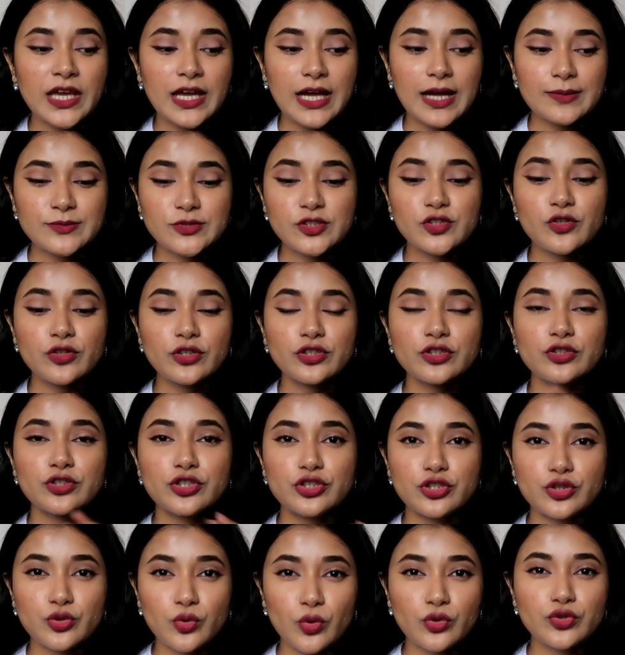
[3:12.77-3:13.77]
I'm just going to
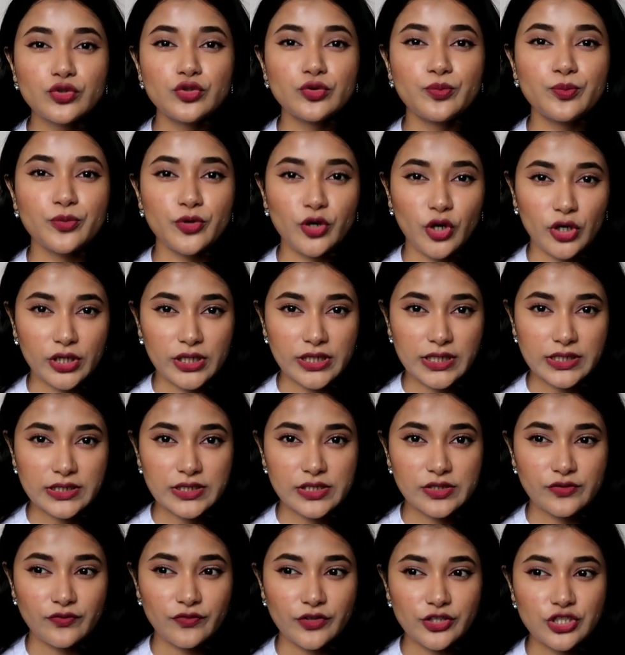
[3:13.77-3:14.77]
show you
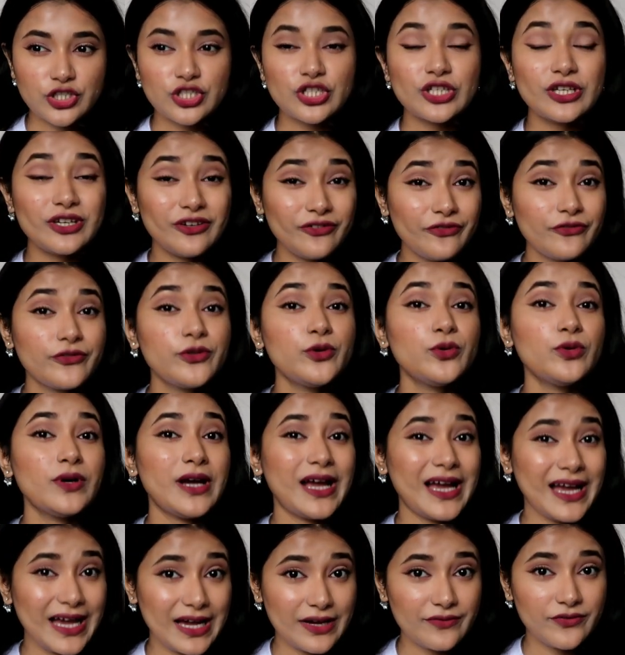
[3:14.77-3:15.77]
products which if you
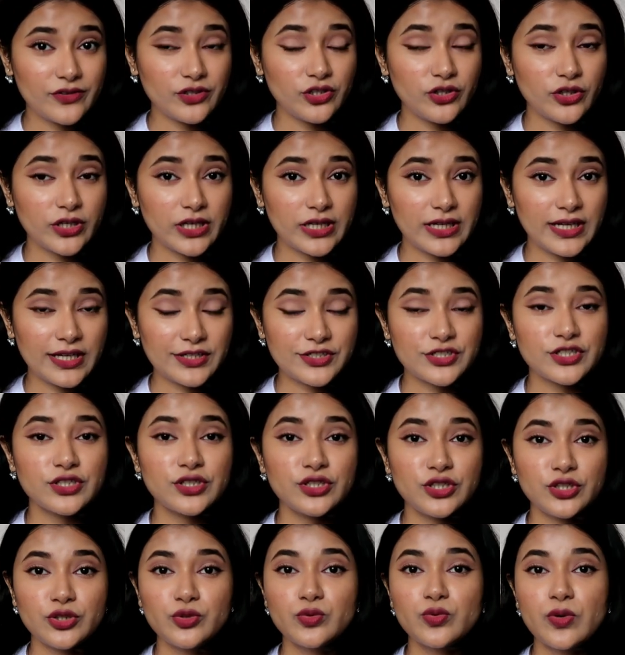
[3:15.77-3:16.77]
have in your
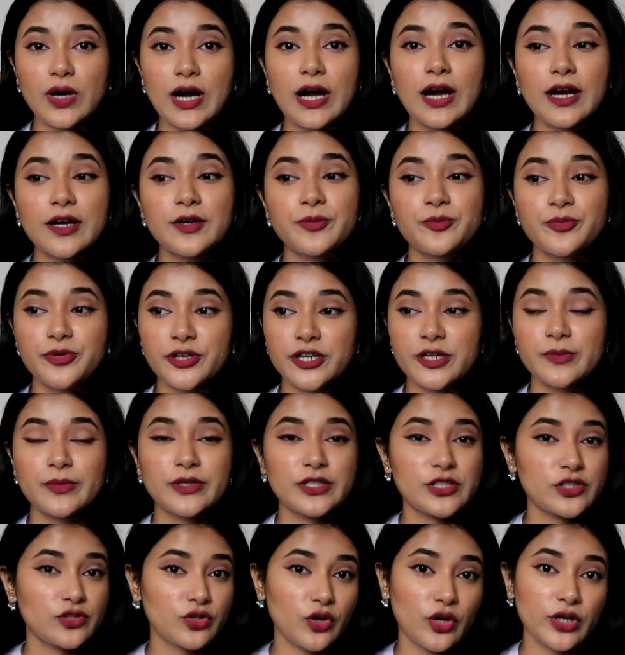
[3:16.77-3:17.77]
collection, you are pretty
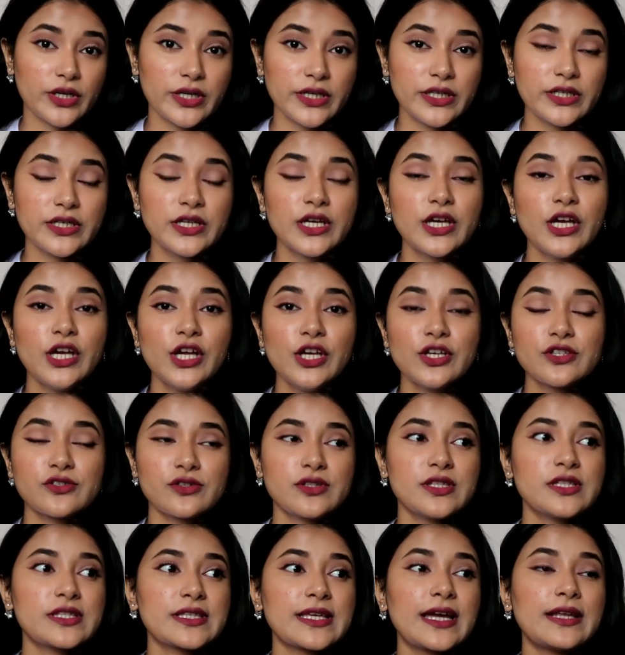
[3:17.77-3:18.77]
much sorted. So
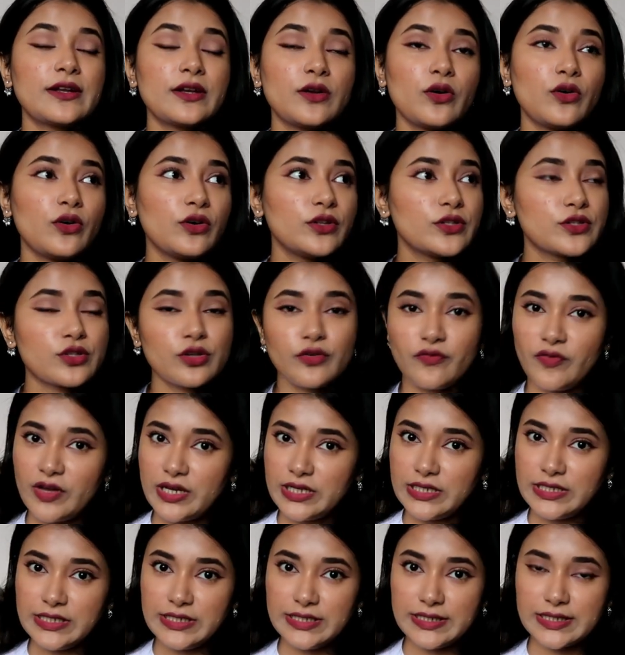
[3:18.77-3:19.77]
this can also
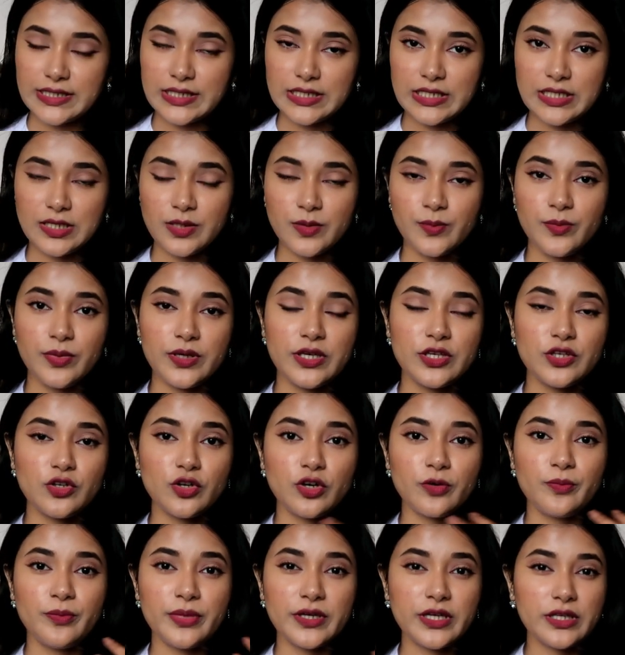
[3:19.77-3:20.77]
very easily be
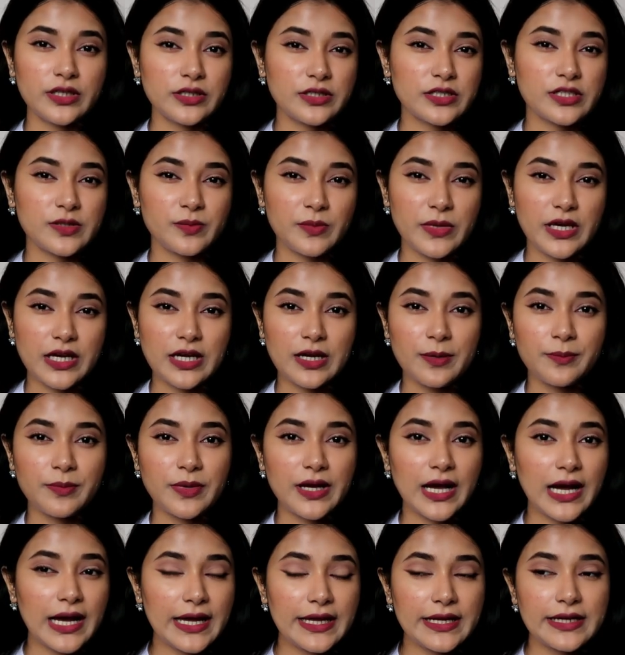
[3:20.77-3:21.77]
your beginner's
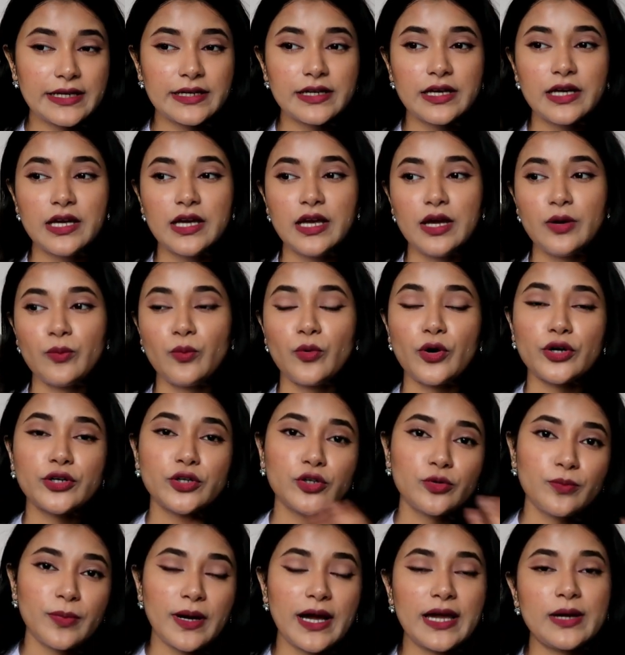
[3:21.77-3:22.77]
makeup guide,
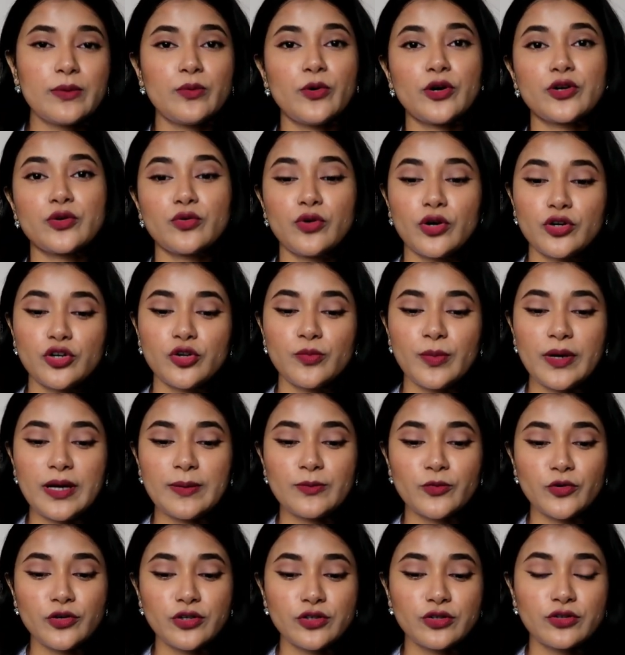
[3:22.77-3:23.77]
what to buy, what not to buy.
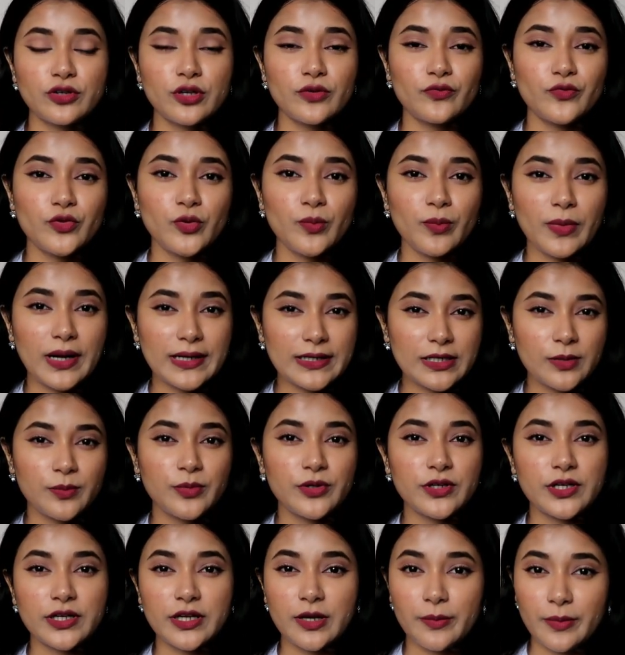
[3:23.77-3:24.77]
I'm going to give you
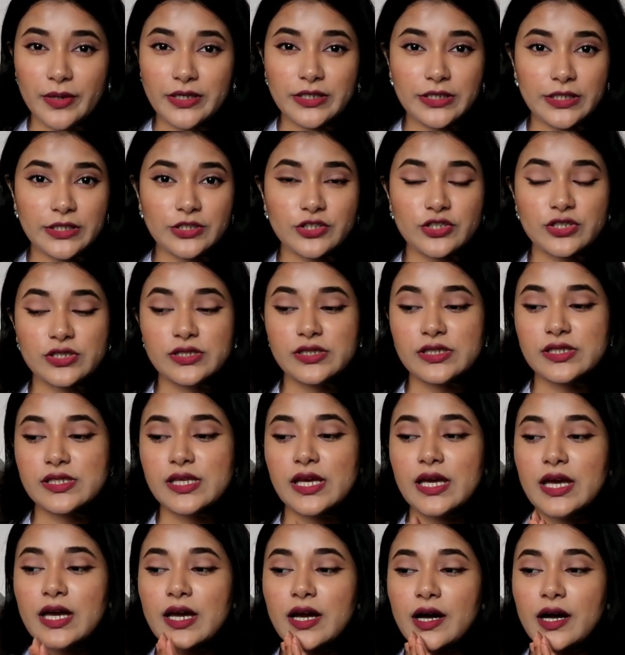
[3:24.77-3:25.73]
multiple recommendations.